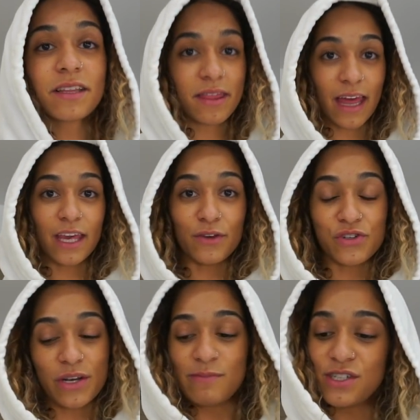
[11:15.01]
Thank you,
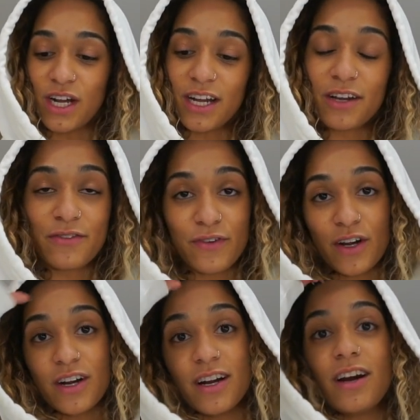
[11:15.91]
Gymshark,
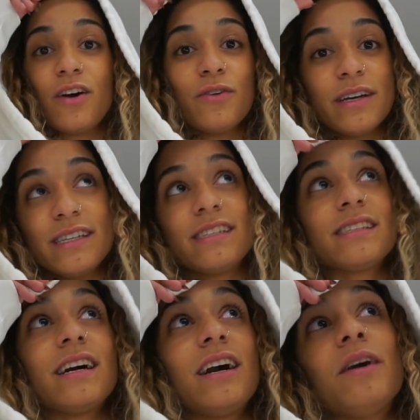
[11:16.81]
for always
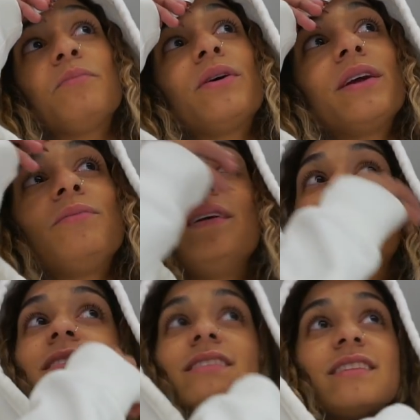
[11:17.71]
putting me
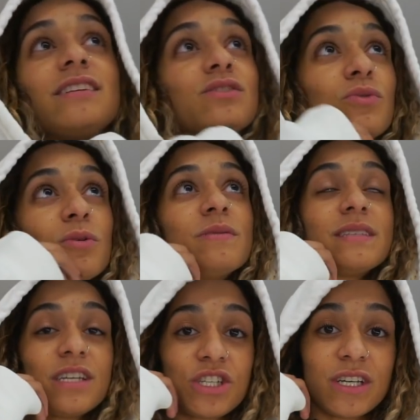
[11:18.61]
in these cool
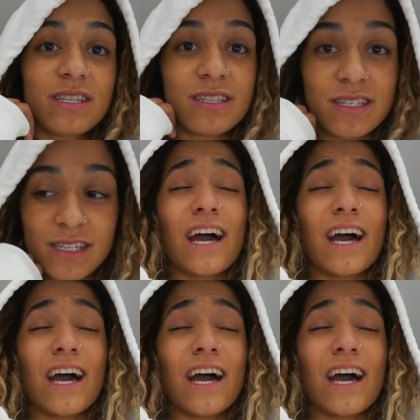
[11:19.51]
positions.